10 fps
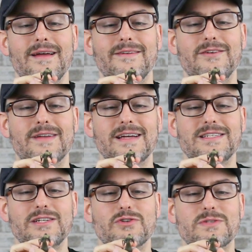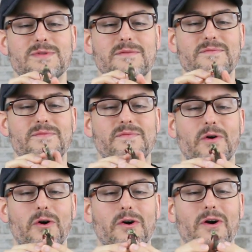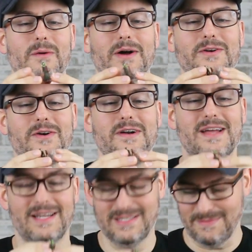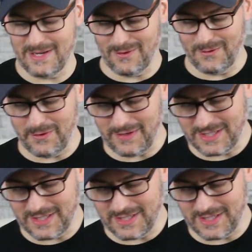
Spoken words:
Nicely dressed with the fur around her neck to make her look like